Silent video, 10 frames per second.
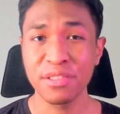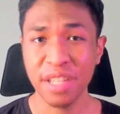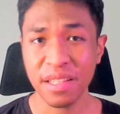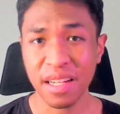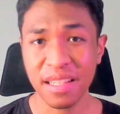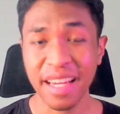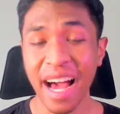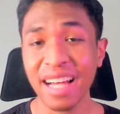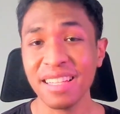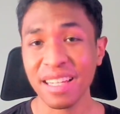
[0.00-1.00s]
generally,
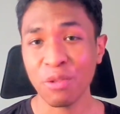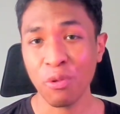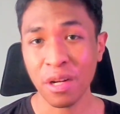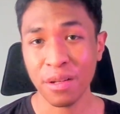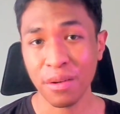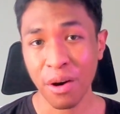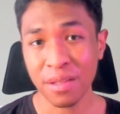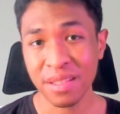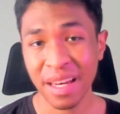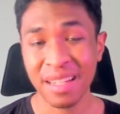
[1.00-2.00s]
I like the quality of
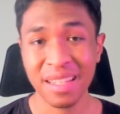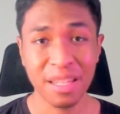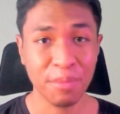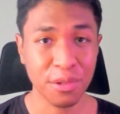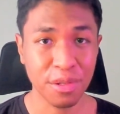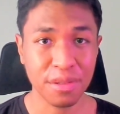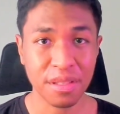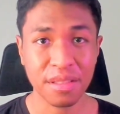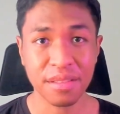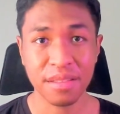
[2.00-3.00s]
content it
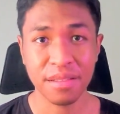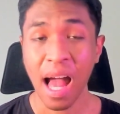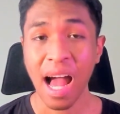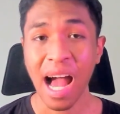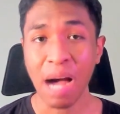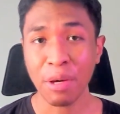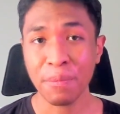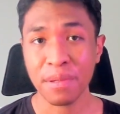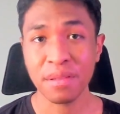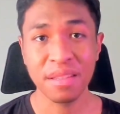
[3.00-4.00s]
produces.
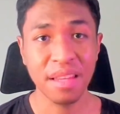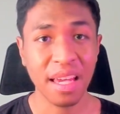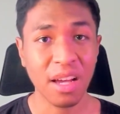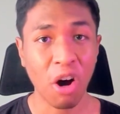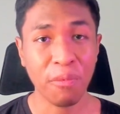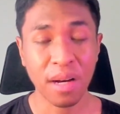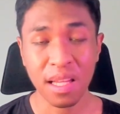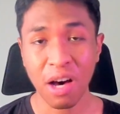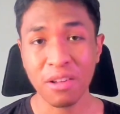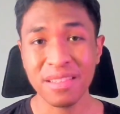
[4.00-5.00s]
However, the day of
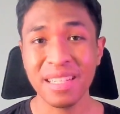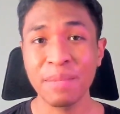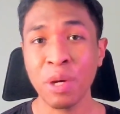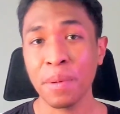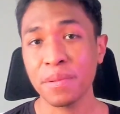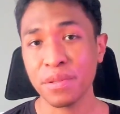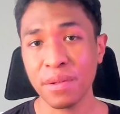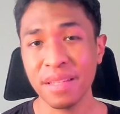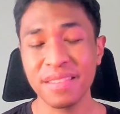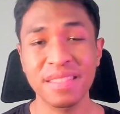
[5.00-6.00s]
Claude 3.5
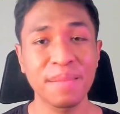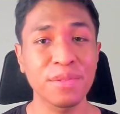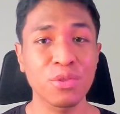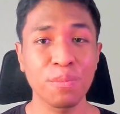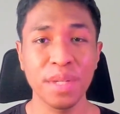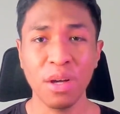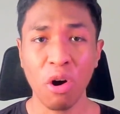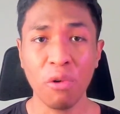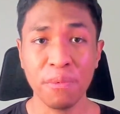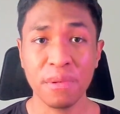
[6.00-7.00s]
Sonnet seems to be
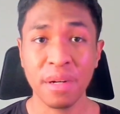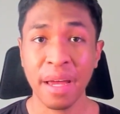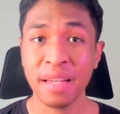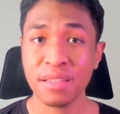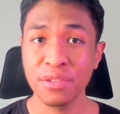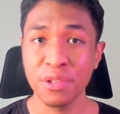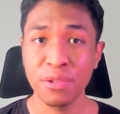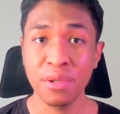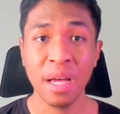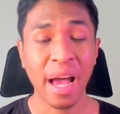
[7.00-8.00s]
over as a
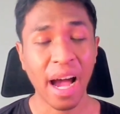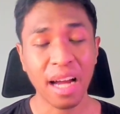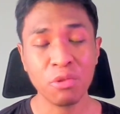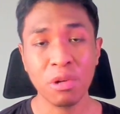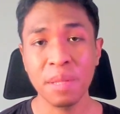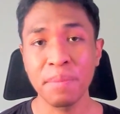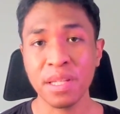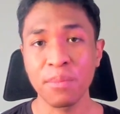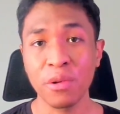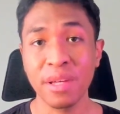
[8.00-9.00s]
new, arguably
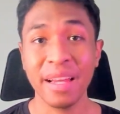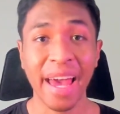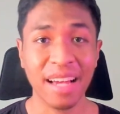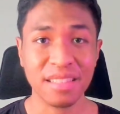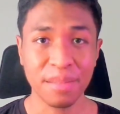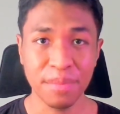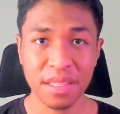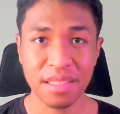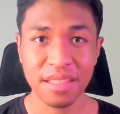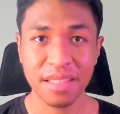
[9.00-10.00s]
better model has
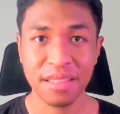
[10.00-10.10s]
emerged.